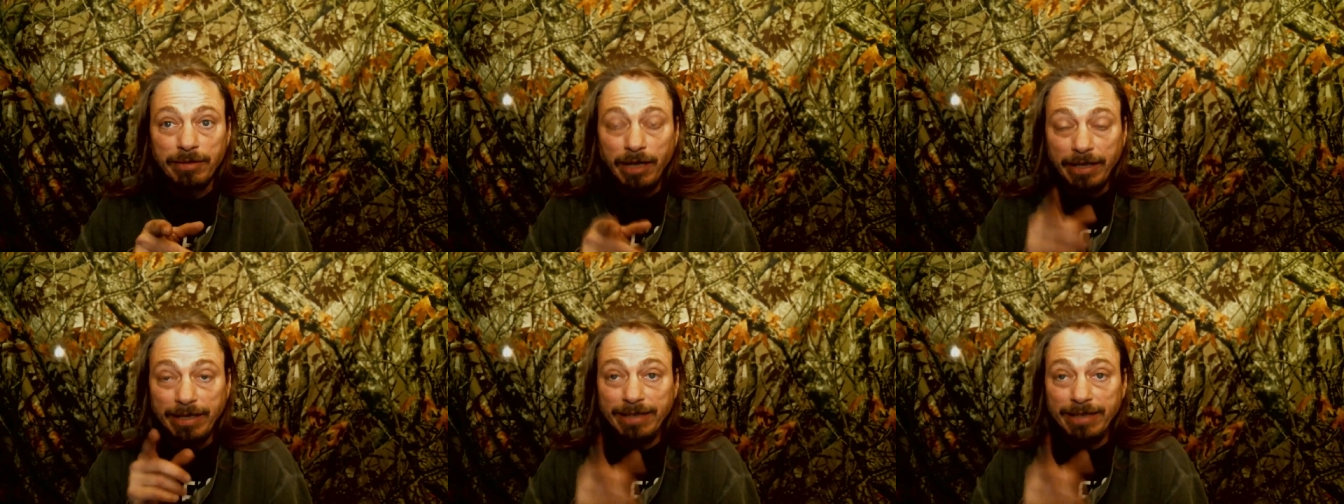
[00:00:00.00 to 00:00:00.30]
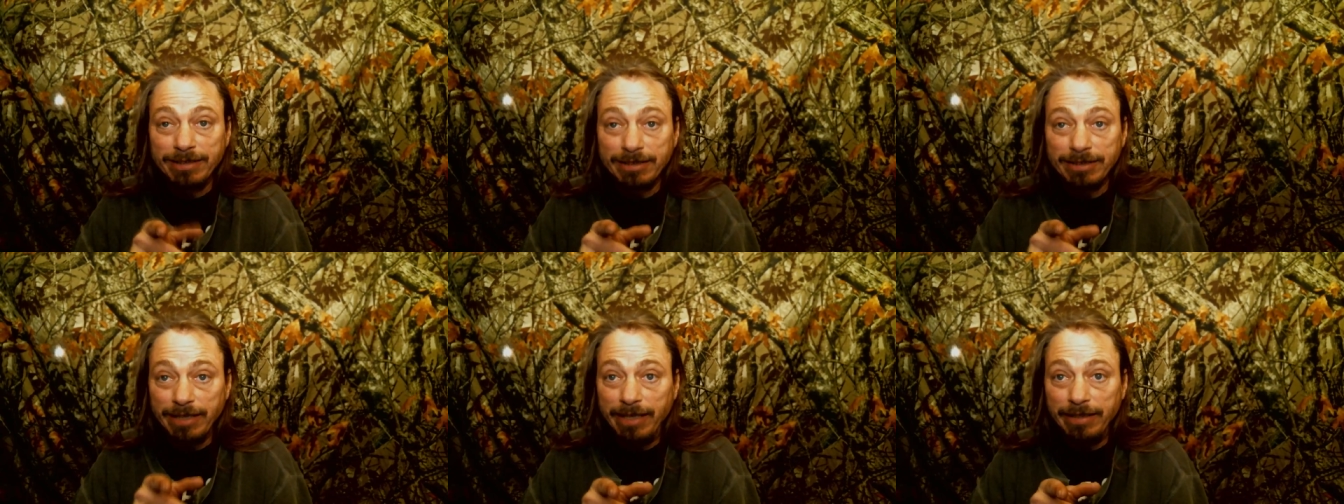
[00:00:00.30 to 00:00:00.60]
I can
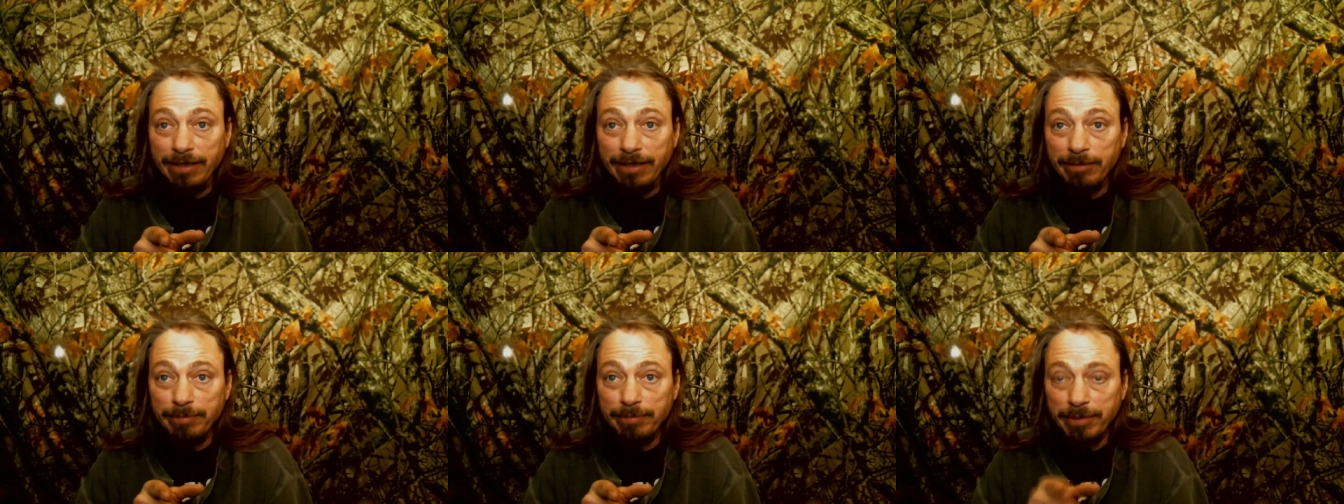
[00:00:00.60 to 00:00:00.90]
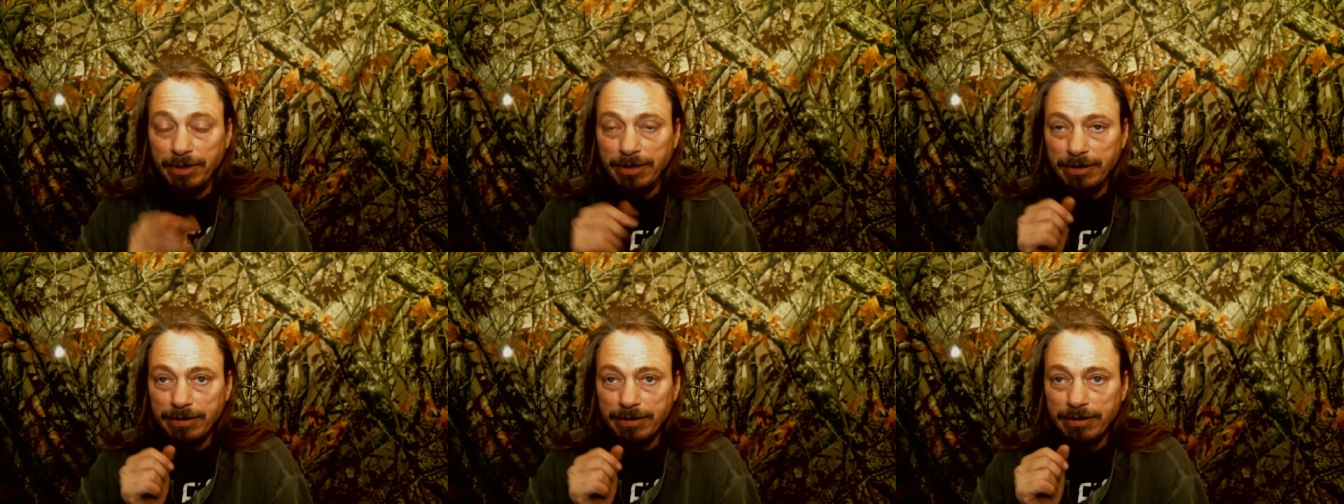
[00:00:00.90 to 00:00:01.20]
send it,
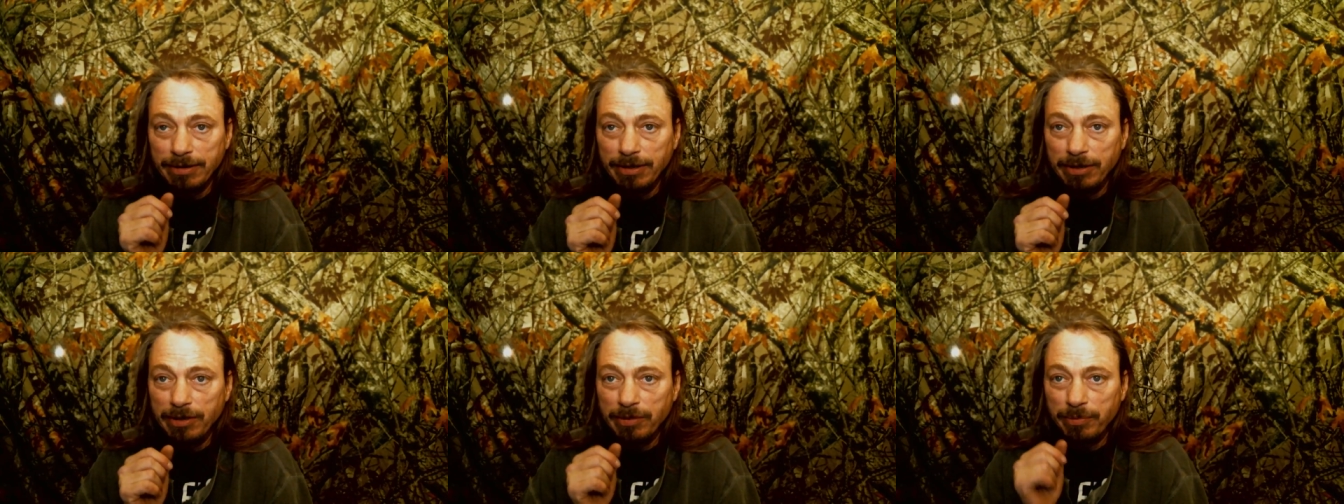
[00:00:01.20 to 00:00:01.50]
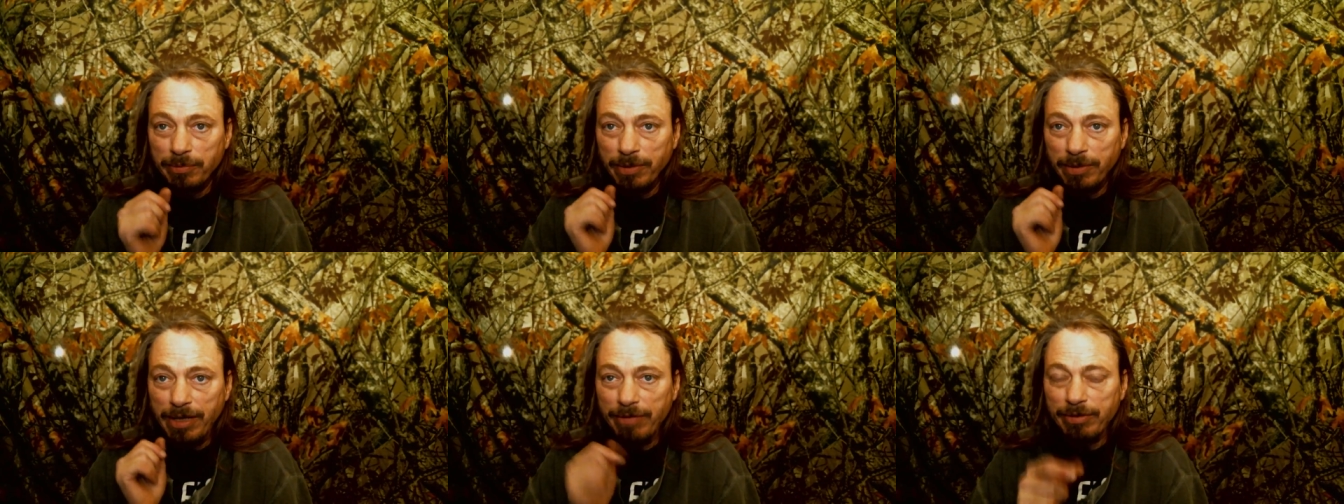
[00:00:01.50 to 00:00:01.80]
but
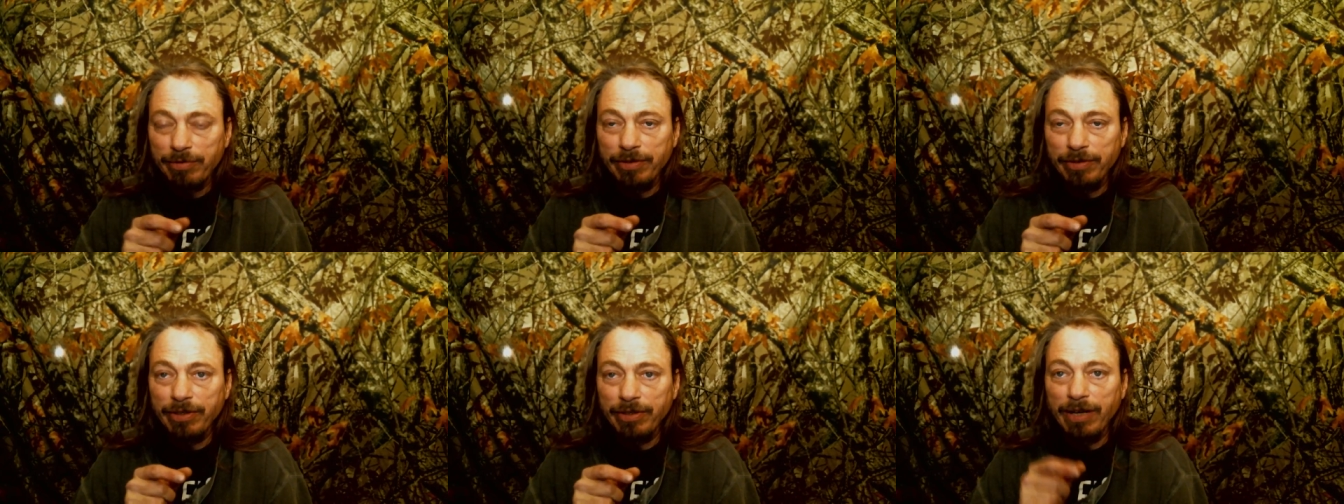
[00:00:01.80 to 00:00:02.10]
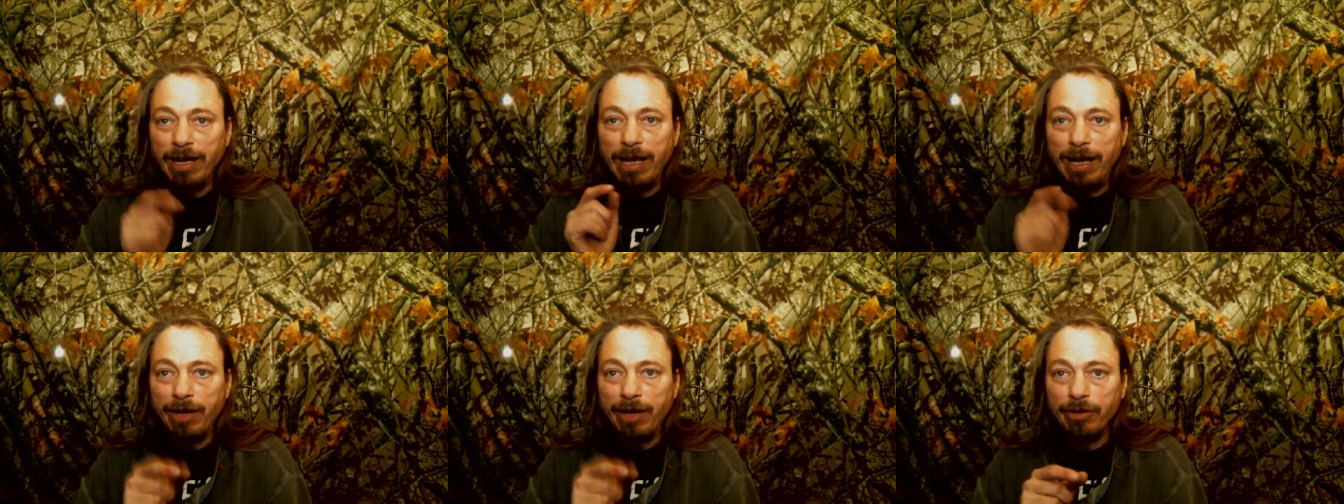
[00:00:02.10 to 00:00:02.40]
I'm going to have to figure
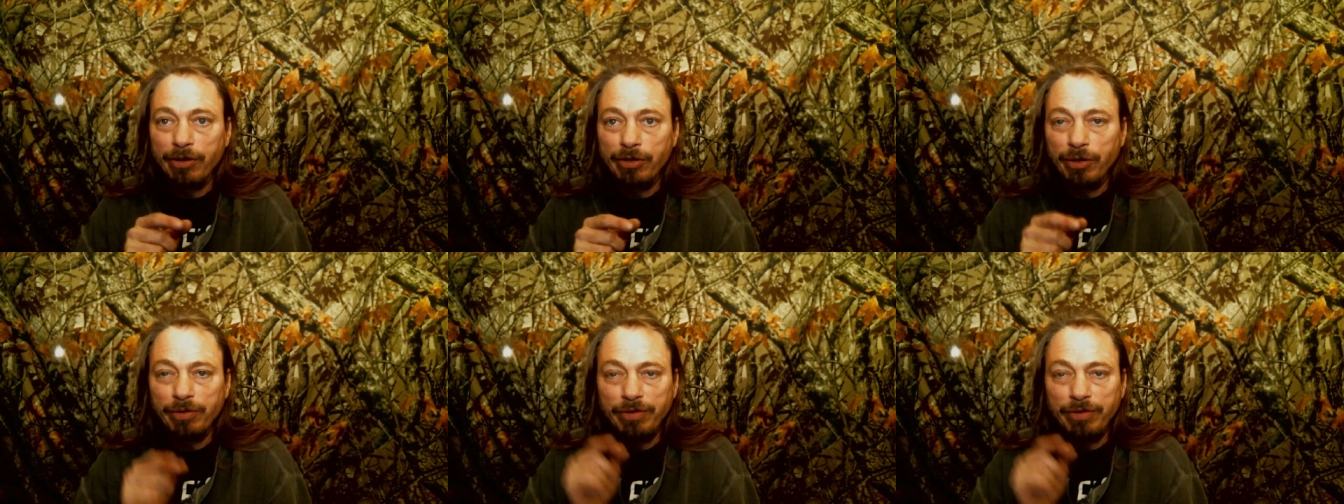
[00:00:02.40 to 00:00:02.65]
out how to do it.